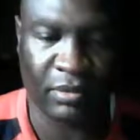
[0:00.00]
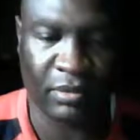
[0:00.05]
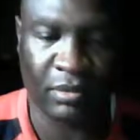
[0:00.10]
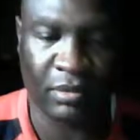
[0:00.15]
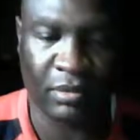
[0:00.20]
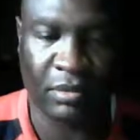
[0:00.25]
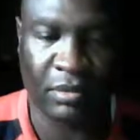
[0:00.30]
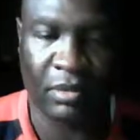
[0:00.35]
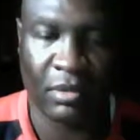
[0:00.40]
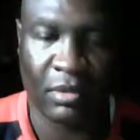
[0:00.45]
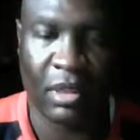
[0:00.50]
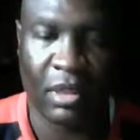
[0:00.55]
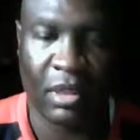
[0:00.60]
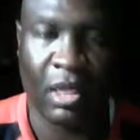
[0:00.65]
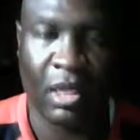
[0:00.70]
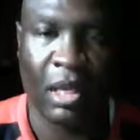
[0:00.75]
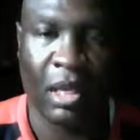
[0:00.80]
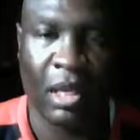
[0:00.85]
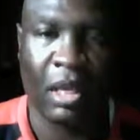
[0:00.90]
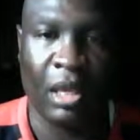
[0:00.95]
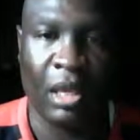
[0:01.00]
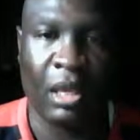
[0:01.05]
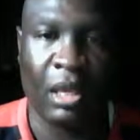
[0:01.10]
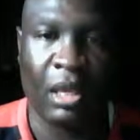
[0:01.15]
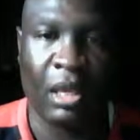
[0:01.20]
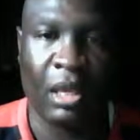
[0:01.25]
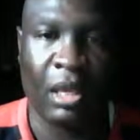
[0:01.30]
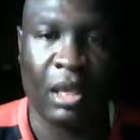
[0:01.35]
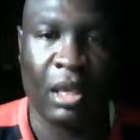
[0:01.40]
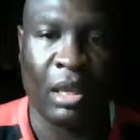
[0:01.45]

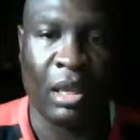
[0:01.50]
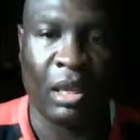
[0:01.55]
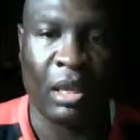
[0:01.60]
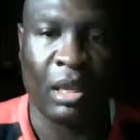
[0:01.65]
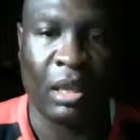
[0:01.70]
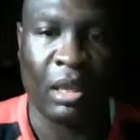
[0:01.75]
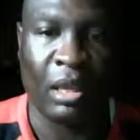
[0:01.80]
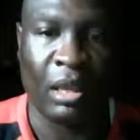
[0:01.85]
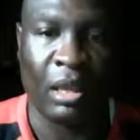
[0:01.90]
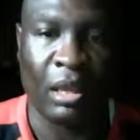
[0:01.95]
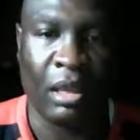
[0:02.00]
Nobody speaks.